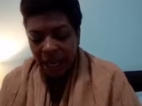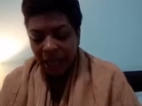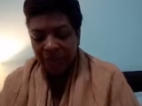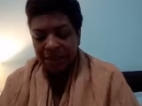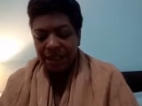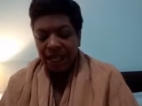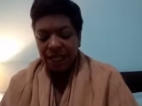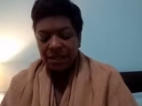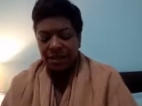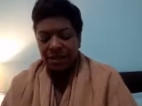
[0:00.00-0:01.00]
I was like,
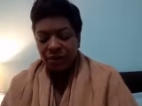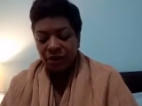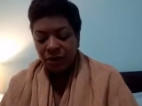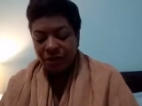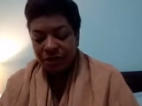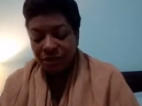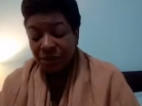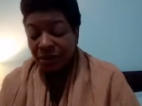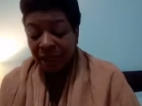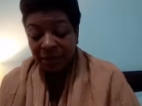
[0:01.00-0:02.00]
I just don't know what to
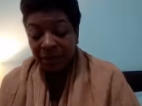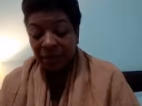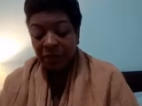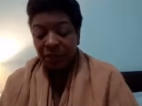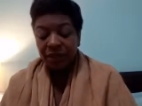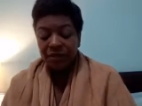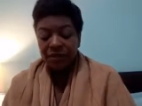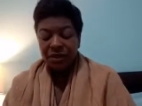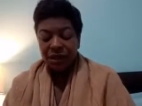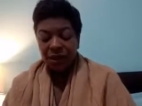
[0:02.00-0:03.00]
do. It might have been four
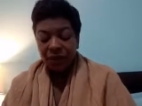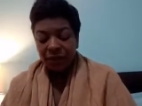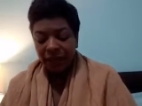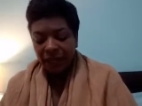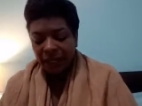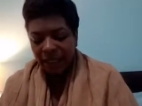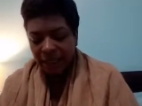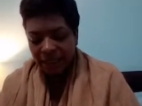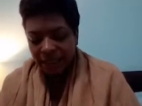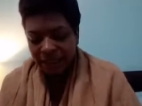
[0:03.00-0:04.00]
years ago.
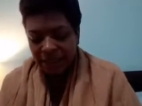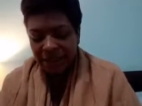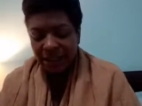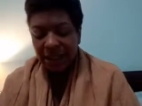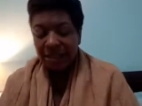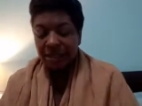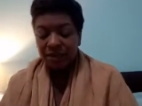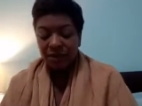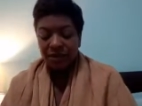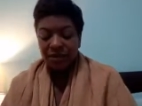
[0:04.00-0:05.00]
And I said, I just
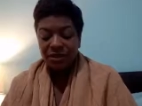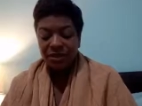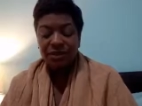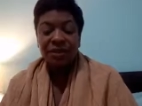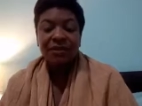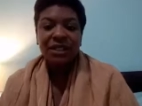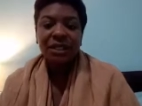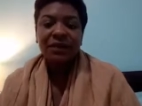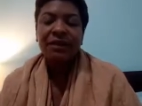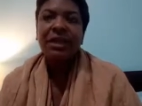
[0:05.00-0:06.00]
don't know what to do. I've
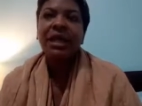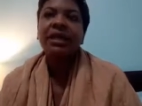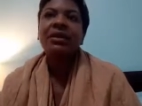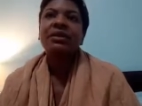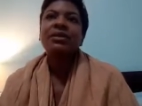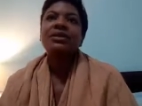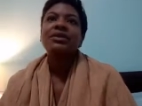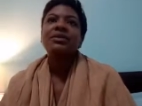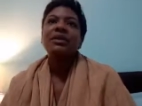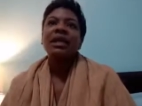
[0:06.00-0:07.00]
done everything I know to
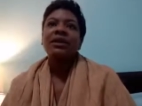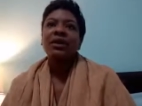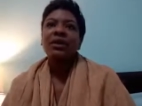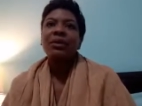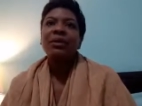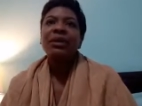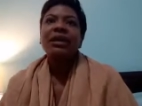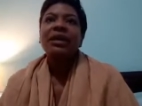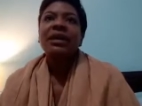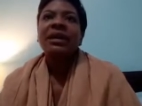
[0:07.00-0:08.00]
do, and I know
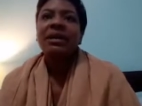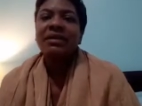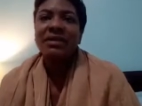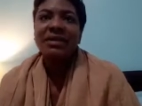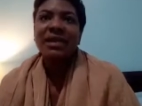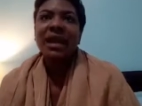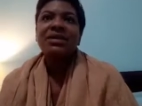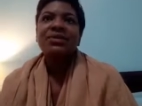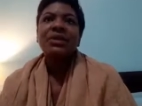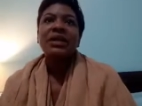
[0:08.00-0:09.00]
that this is
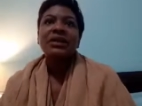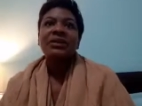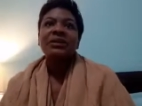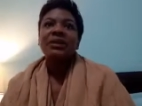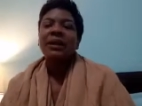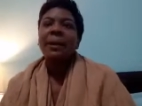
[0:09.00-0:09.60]
God's will,